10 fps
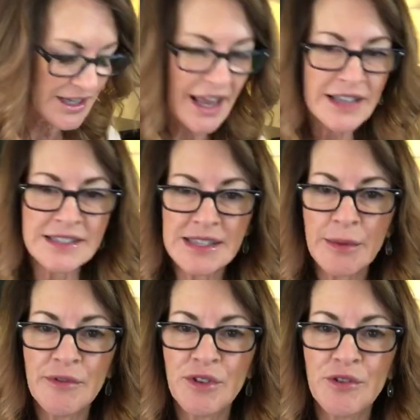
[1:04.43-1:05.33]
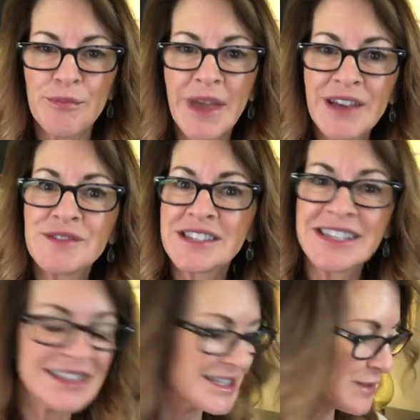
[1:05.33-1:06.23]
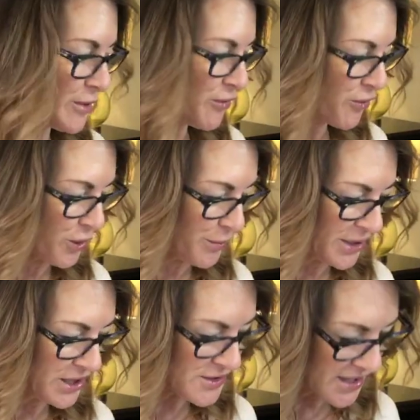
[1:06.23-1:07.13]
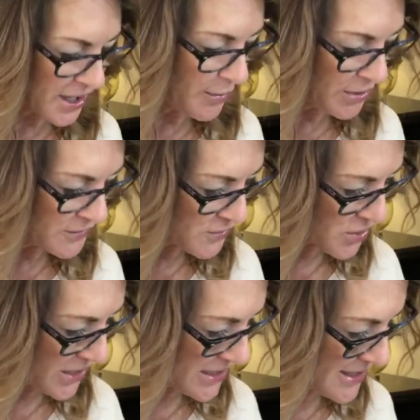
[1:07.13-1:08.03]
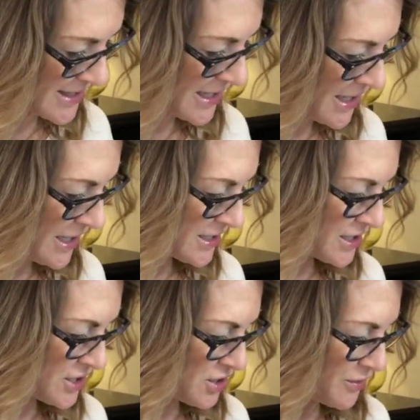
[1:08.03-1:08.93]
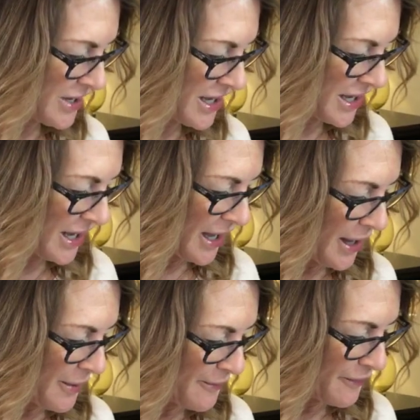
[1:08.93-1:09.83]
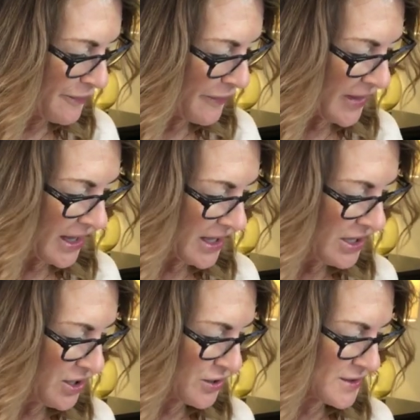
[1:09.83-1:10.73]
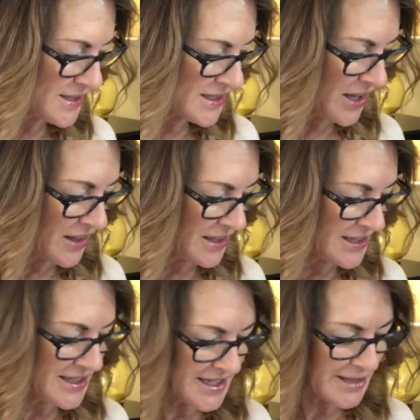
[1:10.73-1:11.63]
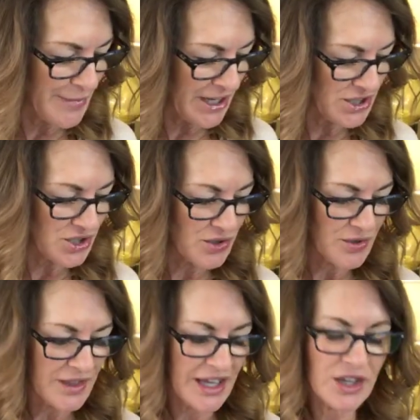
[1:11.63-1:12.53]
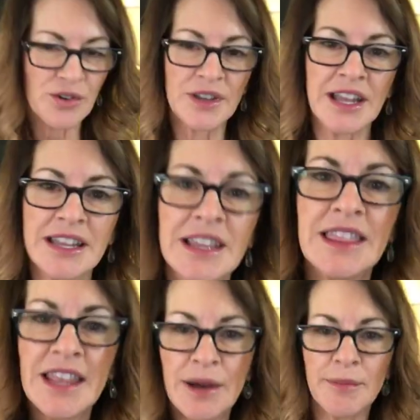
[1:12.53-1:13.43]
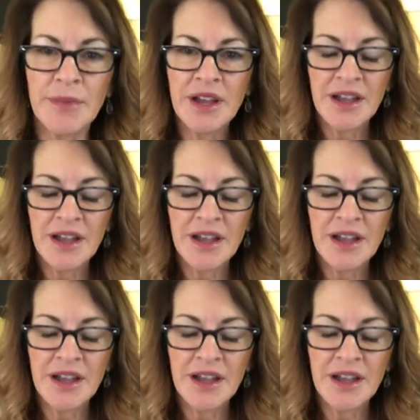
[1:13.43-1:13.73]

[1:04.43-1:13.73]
And some of you may have seen this before, but there's a couple of tricks to doing your solids to make sure that you're getting them